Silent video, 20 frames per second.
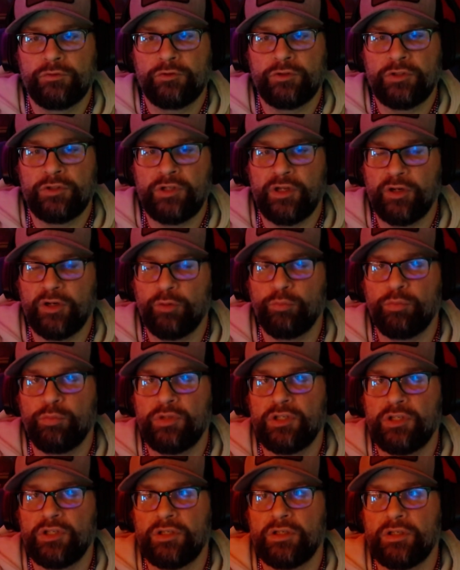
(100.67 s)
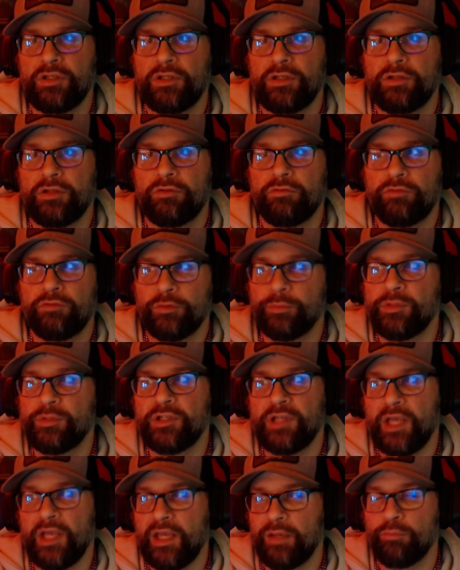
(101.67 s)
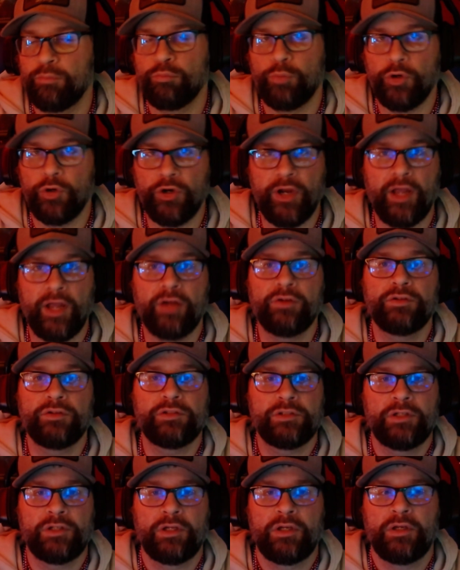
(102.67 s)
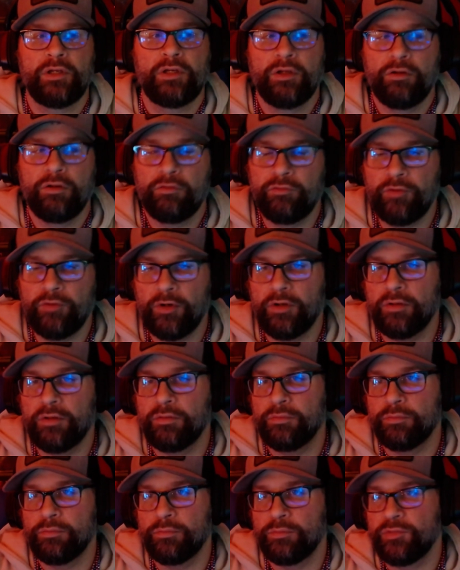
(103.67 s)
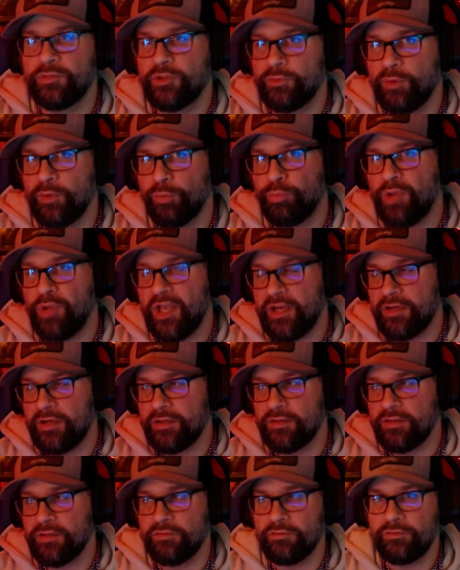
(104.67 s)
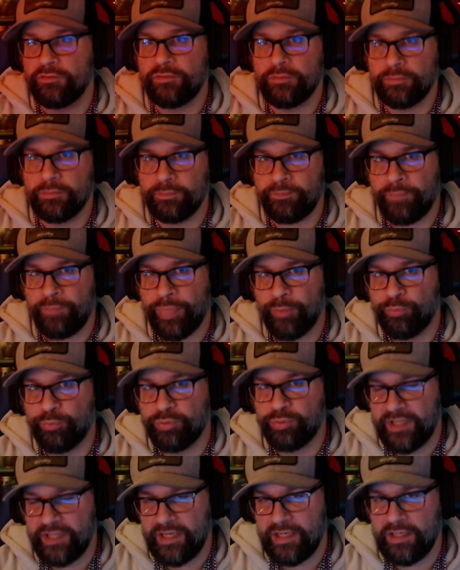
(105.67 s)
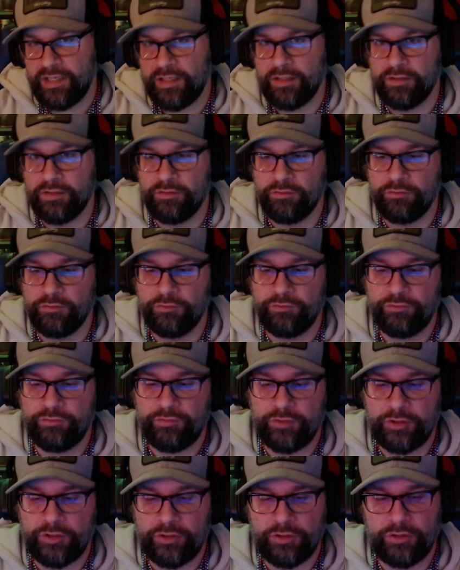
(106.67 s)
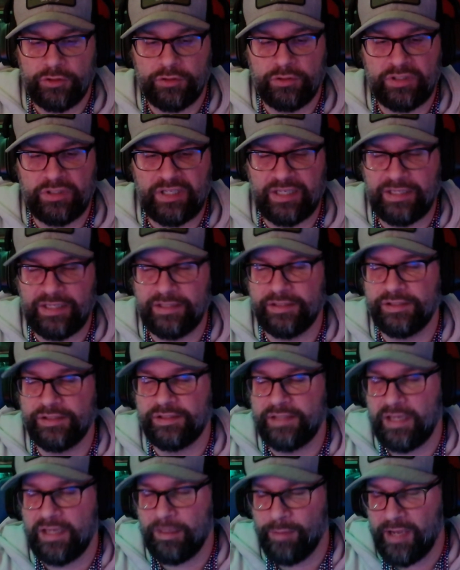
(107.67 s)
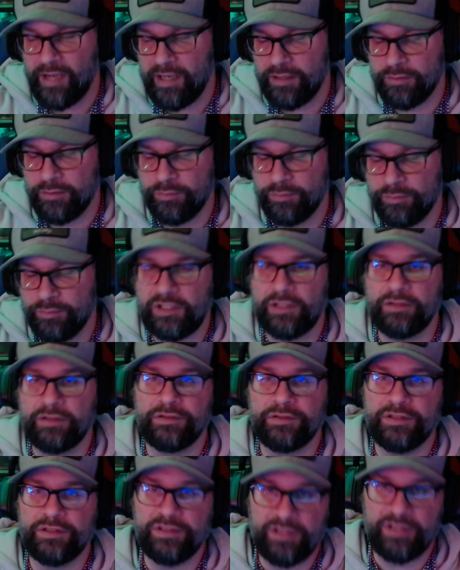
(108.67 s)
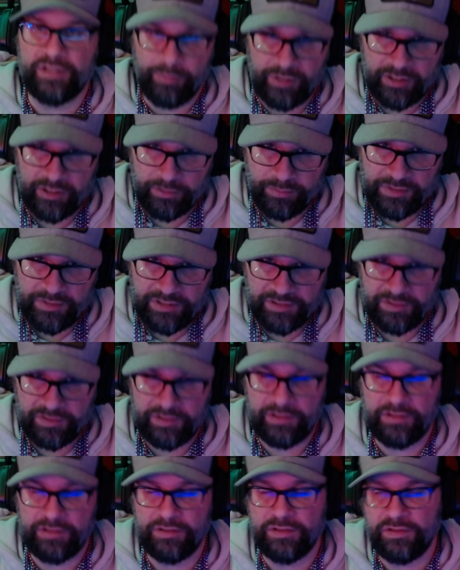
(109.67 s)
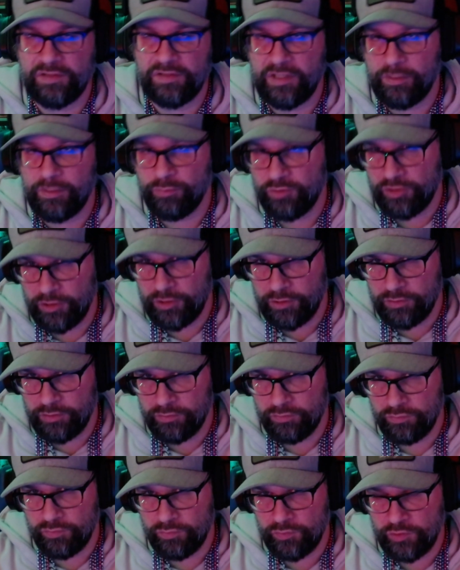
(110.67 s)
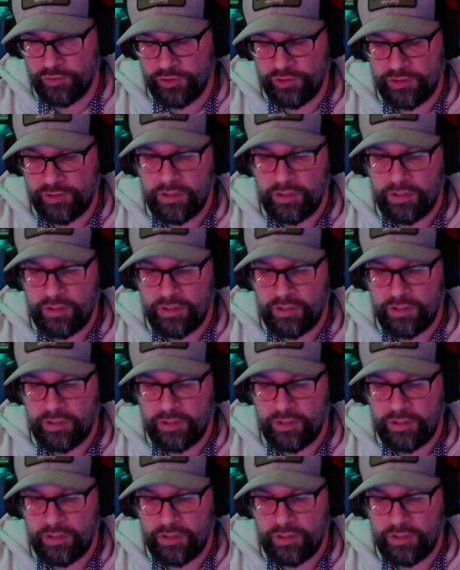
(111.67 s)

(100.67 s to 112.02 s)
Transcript: gonna be from game burnout, from the repetitive play of getting the same items, killing the same enemies, seeing the same zones.